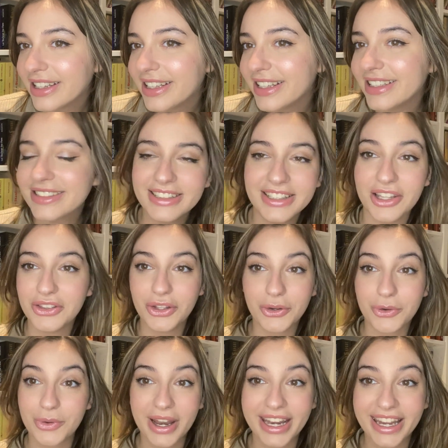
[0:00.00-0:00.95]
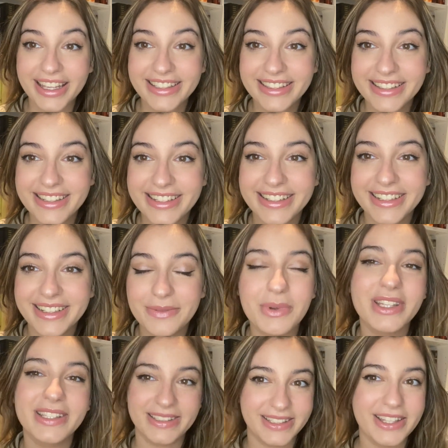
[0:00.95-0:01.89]
It's not the greatest, but
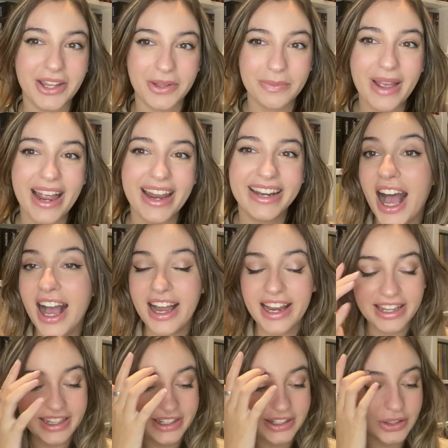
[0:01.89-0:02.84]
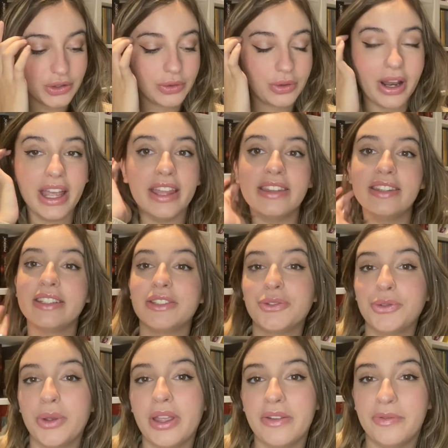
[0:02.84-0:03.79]
it's not bad. I read
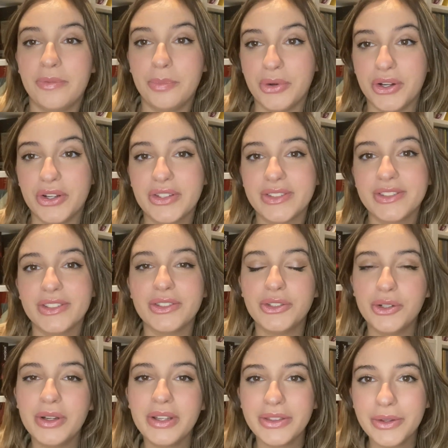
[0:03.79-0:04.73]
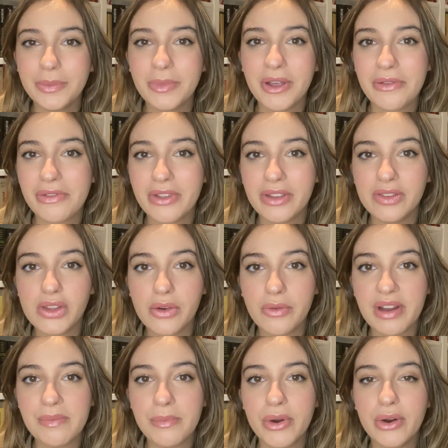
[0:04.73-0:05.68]
12 books during the month of
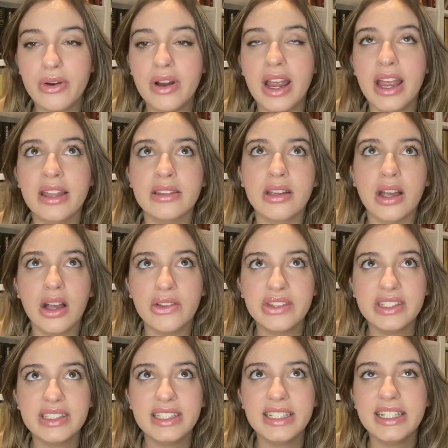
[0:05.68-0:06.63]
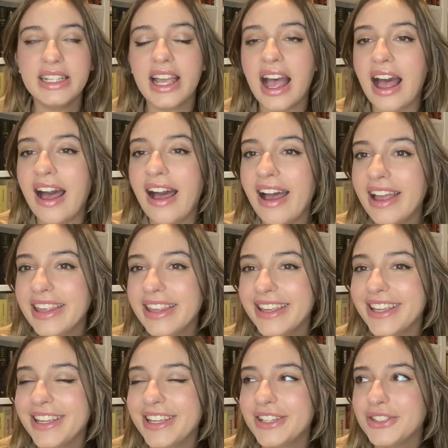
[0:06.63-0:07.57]
November, and honestly I
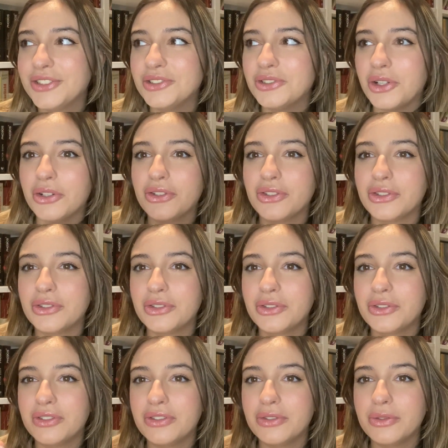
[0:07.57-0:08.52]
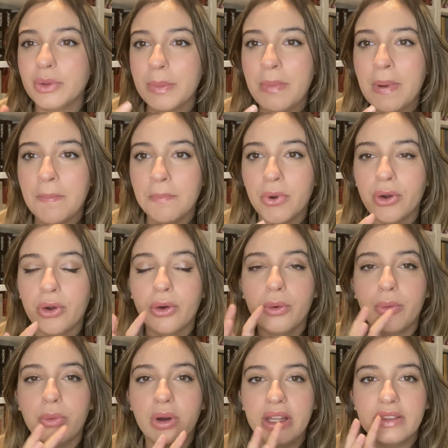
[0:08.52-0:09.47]
do not remember
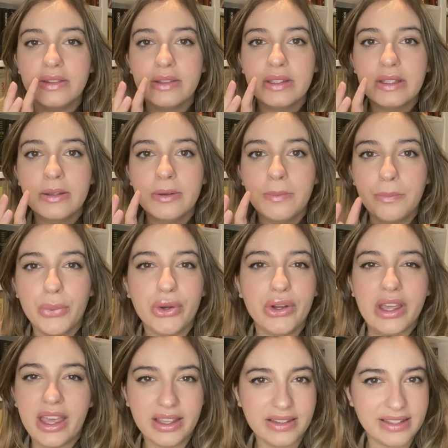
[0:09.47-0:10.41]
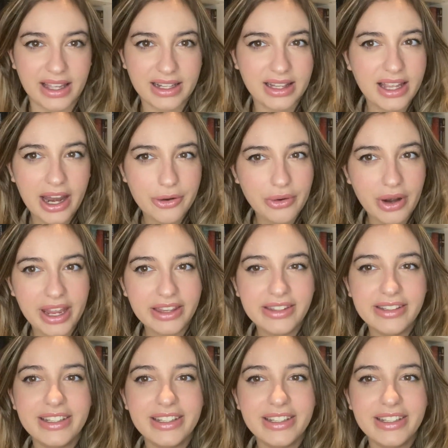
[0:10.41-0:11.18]
what book exactly I read.